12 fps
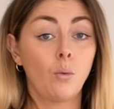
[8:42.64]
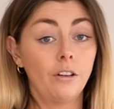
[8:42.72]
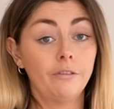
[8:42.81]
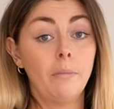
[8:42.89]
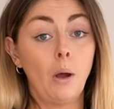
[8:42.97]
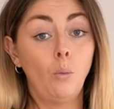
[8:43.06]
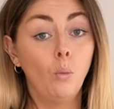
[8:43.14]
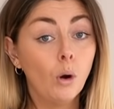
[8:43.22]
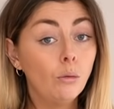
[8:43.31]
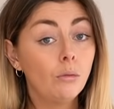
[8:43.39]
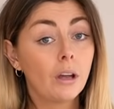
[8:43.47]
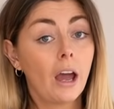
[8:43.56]
one of my
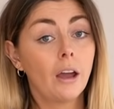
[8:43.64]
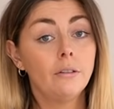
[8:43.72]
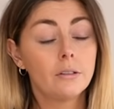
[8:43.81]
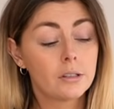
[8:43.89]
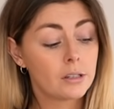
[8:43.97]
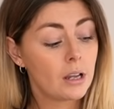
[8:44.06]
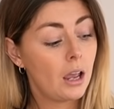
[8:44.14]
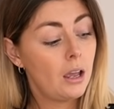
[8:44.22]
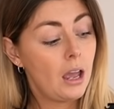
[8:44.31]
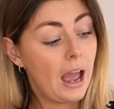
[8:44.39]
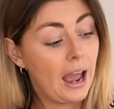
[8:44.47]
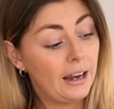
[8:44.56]
wool coats.
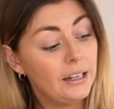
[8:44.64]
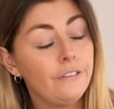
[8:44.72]
And